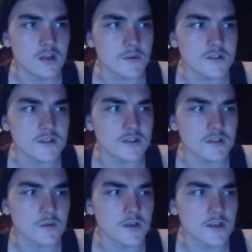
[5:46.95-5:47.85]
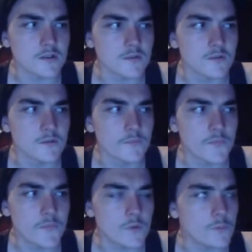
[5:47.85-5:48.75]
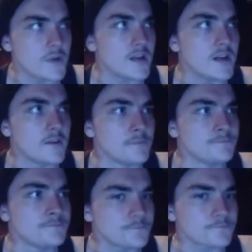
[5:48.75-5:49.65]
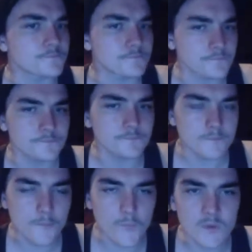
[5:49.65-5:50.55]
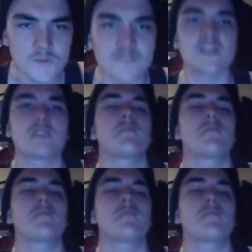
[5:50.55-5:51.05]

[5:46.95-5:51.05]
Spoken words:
which is quite cool. But we're definitely going to be